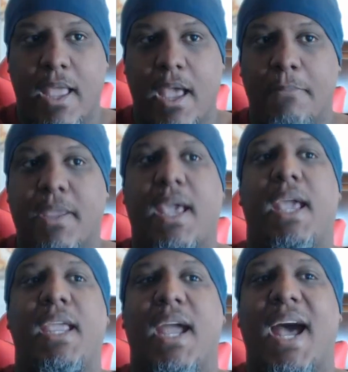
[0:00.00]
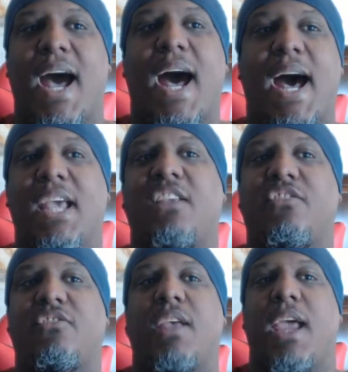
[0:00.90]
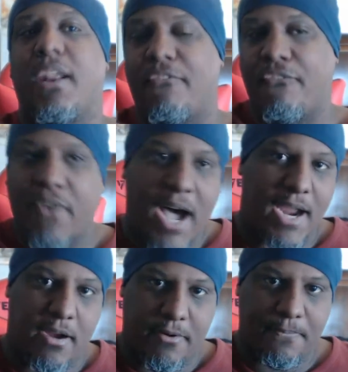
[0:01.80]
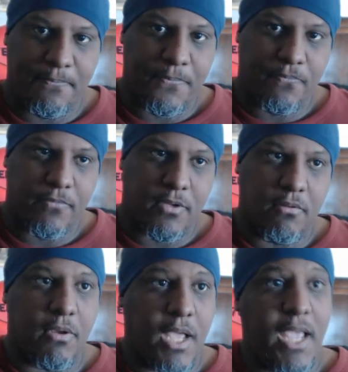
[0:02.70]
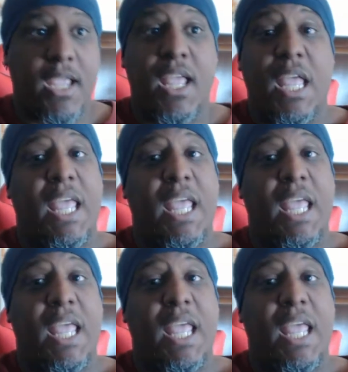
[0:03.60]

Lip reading: MK Ice and Fire. Okay,